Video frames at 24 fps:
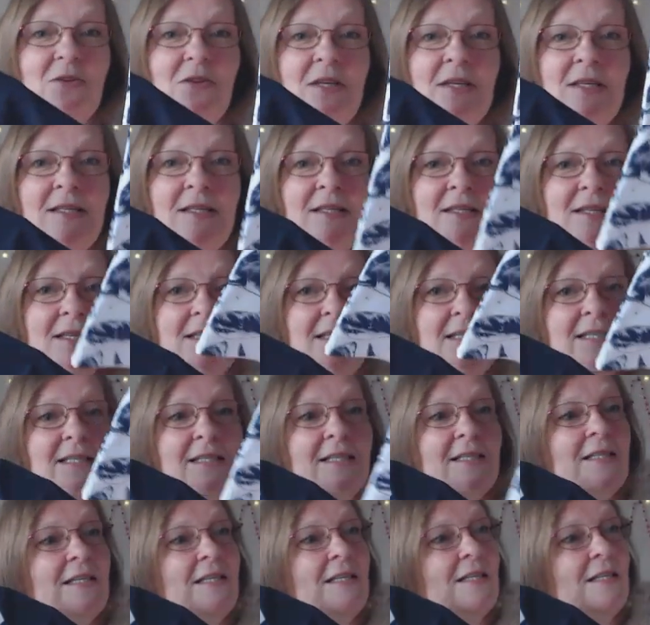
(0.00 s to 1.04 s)
this
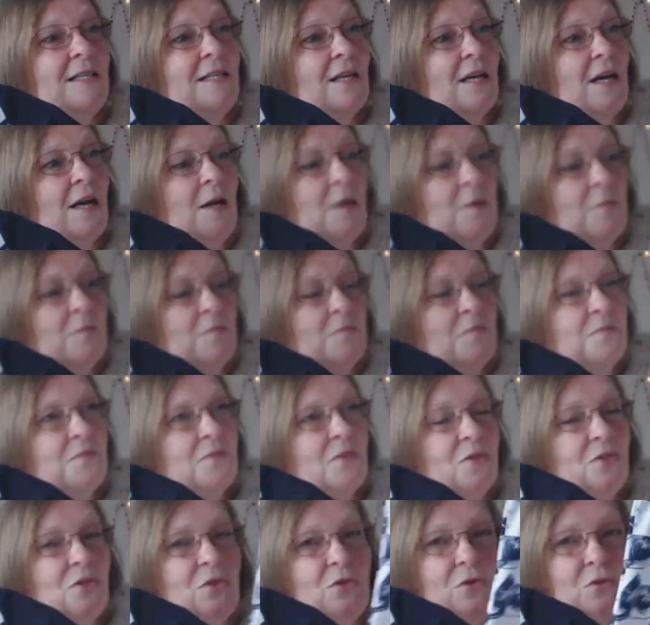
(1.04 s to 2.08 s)
is the
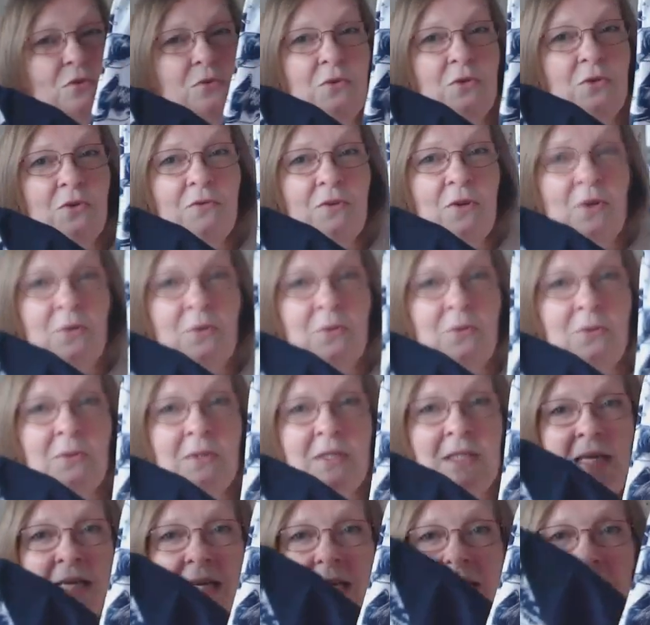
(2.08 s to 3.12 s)
2-year-old,